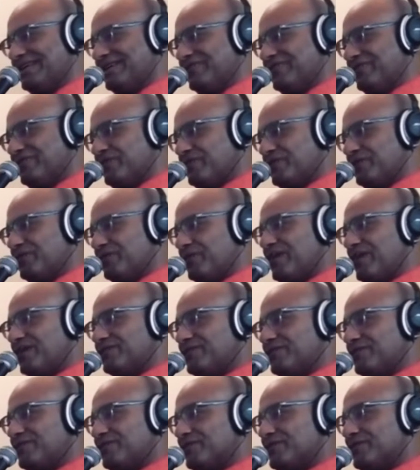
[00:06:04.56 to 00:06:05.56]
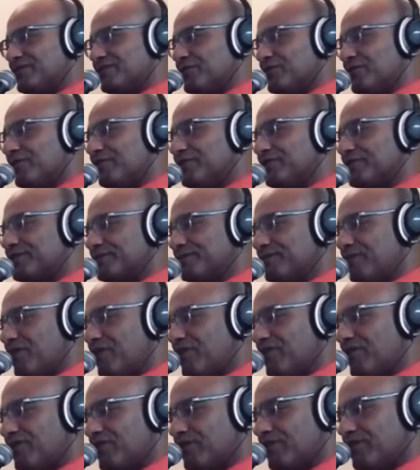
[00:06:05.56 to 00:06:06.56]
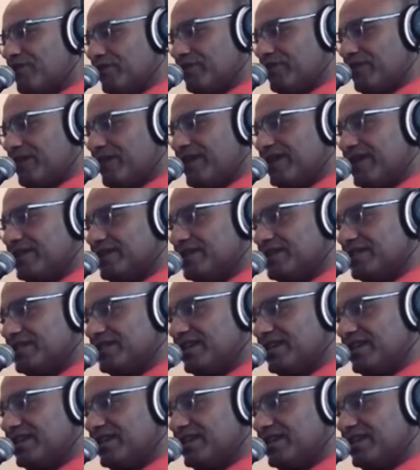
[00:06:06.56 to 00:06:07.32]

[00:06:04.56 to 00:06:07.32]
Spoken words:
Luke had walked over to one of the small, crumpled bodies